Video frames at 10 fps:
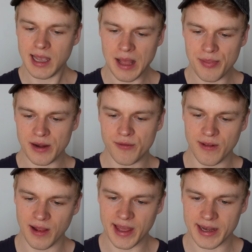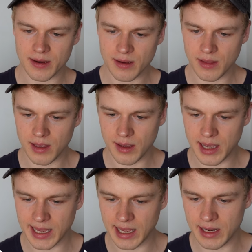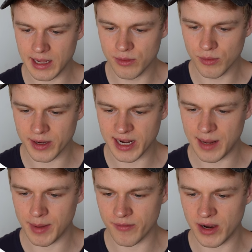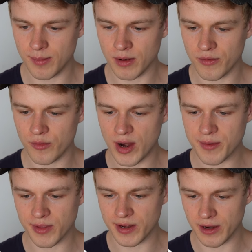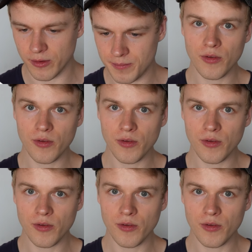and then fill that again into the dynamic variables right within here.